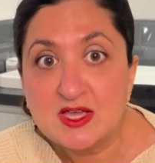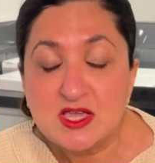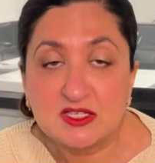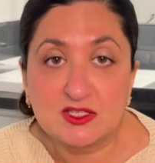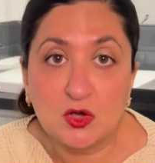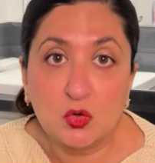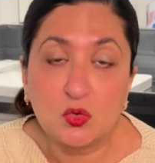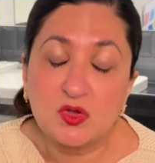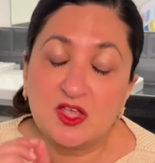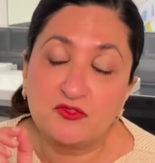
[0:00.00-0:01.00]

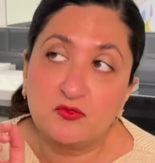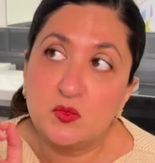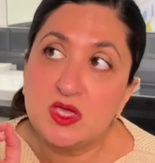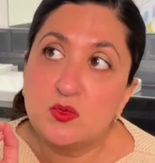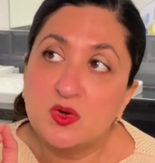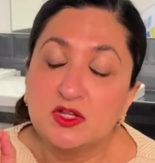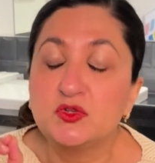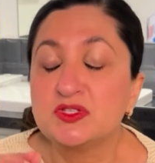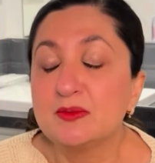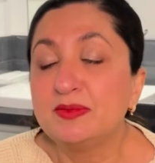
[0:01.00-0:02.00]
So if we were to
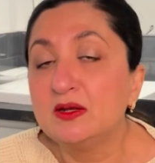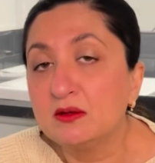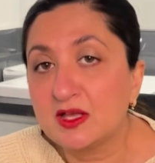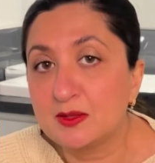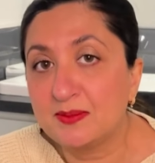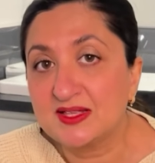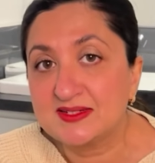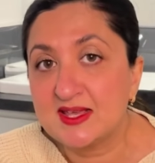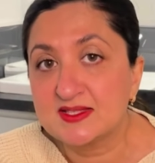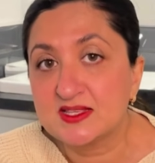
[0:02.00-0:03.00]
simply look at the blood
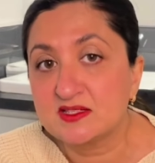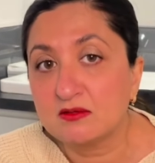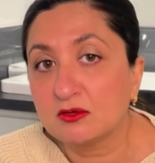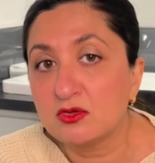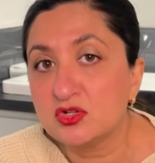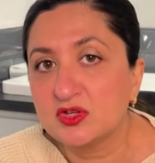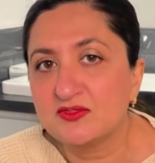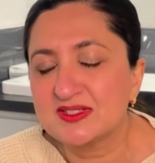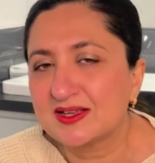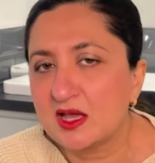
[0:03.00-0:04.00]
test, it's not going to give
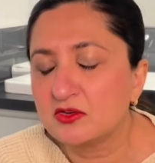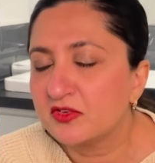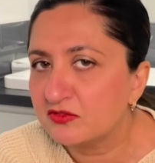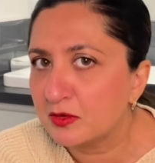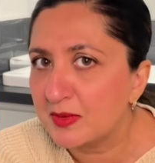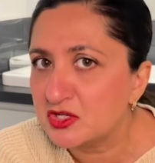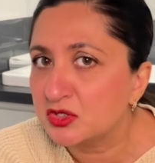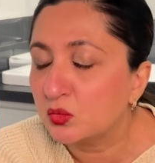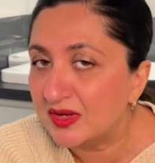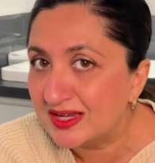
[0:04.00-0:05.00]
us the kind of information we